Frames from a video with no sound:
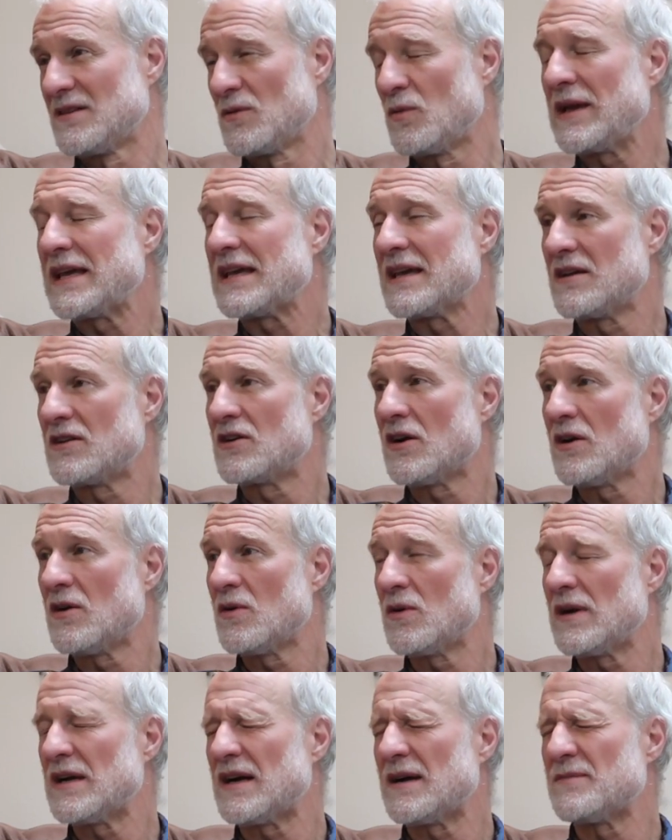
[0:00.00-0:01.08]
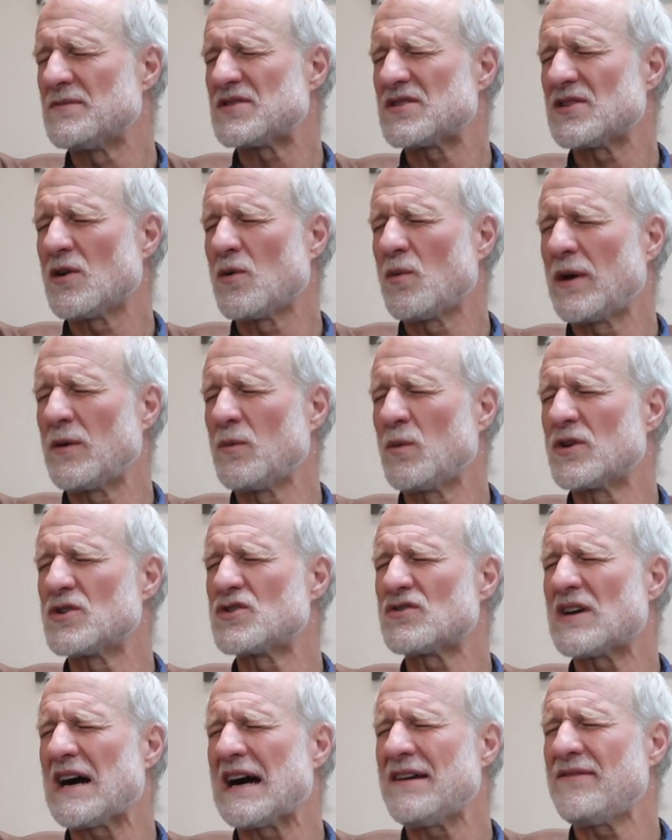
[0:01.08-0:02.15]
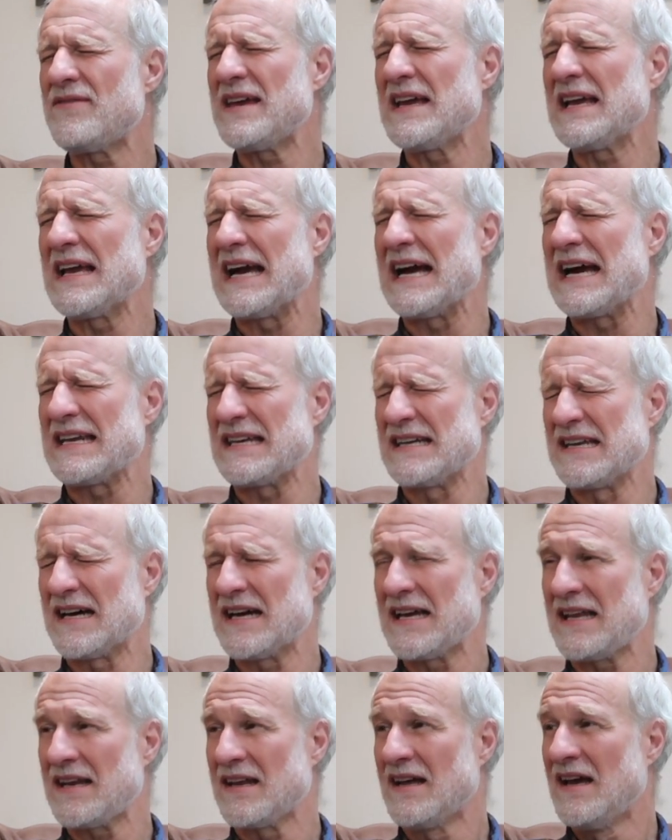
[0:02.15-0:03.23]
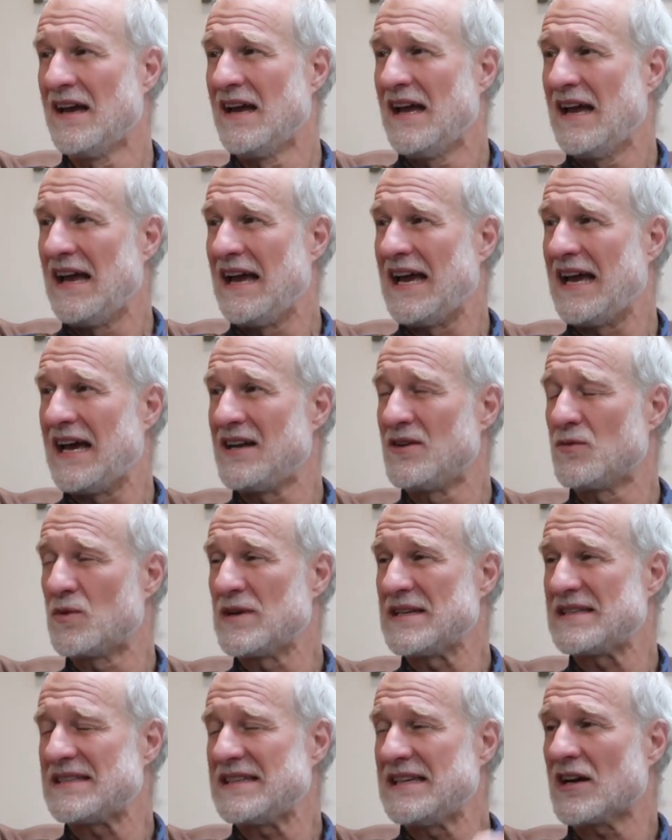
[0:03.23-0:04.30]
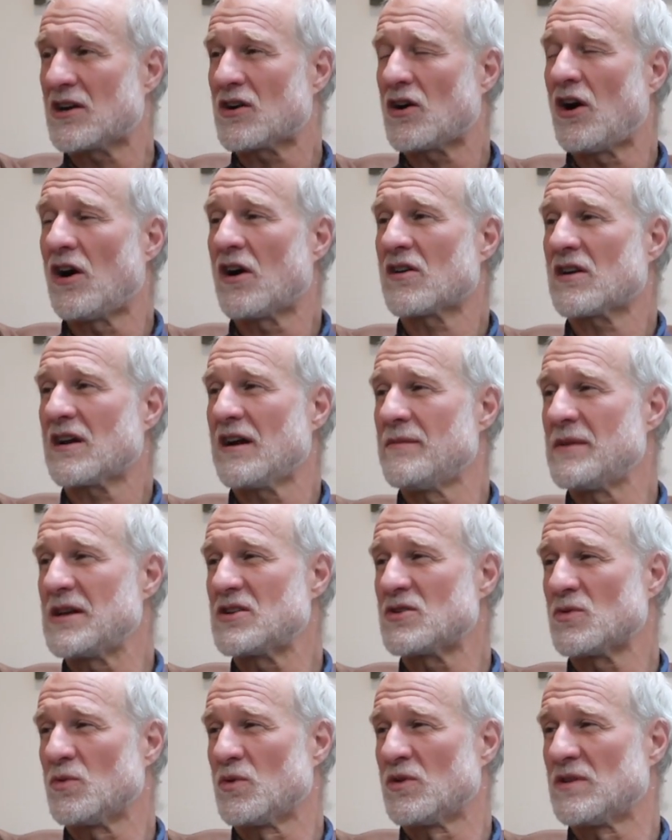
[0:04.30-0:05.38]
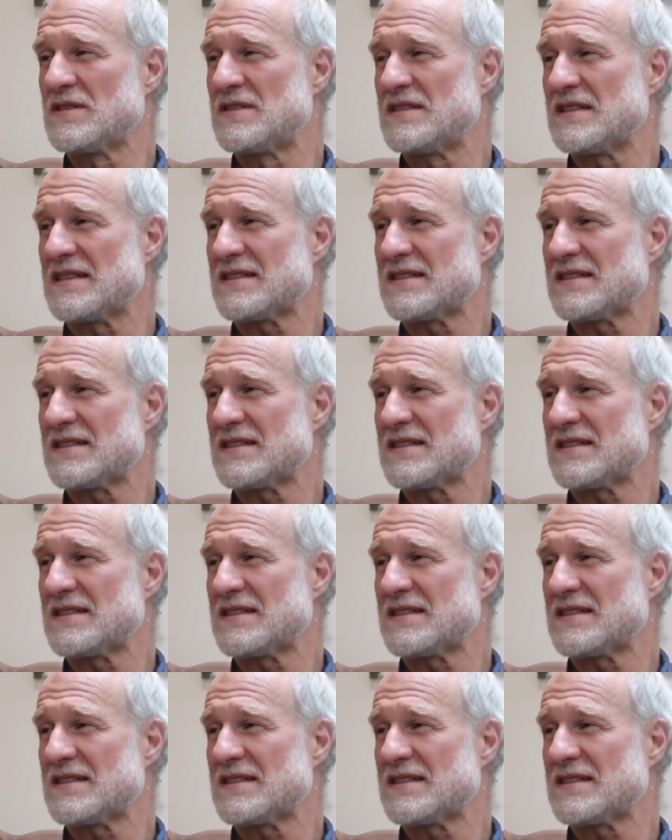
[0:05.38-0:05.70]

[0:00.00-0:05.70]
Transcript: We can go, so when we're driving at night and we see a car coming towards